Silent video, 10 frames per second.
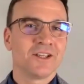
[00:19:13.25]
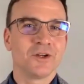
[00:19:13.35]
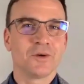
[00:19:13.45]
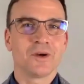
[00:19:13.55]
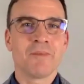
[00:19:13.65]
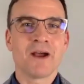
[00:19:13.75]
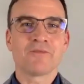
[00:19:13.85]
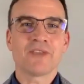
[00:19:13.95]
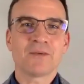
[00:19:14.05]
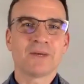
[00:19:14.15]

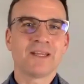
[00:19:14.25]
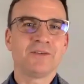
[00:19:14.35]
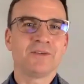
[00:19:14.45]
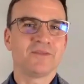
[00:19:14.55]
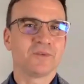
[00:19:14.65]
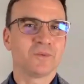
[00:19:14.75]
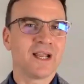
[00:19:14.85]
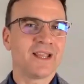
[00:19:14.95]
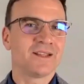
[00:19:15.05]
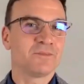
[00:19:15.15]
amount of equity you give
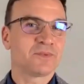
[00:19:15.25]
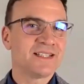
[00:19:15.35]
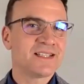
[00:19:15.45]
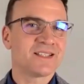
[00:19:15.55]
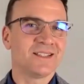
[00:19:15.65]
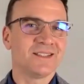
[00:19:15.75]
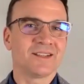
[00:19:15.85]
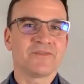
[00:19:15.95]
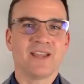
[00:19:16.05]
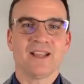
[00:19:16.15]
away in the pre-seed
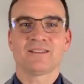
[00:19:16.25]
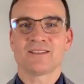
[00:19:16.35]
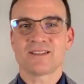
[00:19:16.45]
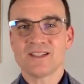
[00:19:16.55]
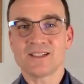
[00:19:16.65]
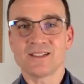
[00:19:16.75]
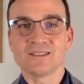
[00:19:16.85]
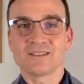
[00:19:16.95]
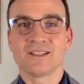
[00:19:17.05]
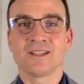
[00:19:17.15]
affect the
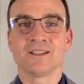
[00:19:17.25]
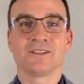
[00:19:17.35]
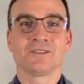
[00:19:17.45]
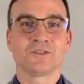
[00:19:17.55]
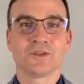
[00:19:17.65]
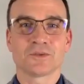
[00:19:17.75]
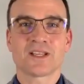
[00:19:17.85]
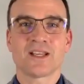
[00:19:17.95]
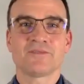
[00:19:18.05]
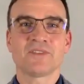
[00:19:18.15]
seed? And
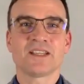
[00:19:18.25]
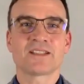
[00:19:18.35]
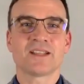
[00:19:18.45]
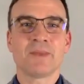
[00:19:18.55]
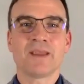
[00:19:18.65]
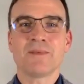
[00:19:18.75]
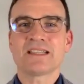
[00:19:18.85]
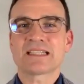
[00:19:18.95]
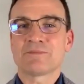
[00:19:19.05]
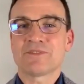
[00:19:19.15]
those kind of things that
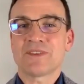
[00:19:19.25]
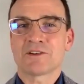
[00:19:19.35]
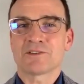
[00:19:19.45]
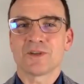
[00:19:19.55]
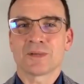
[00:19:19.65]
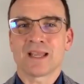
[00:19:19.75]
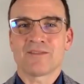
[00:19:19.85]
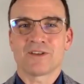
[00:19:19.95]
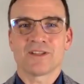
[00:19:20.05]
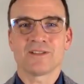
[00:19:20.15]
maybe some founders don't
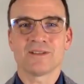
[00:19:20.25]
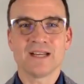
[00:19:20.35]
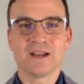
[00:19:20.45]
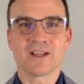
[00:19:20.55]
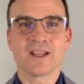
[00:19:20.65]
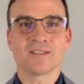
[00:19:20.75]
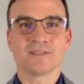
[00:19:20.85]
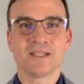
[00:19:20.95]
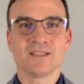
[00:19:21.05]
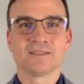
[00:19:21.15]
have on their radar,
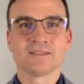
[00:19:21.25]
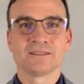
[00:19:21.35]
right?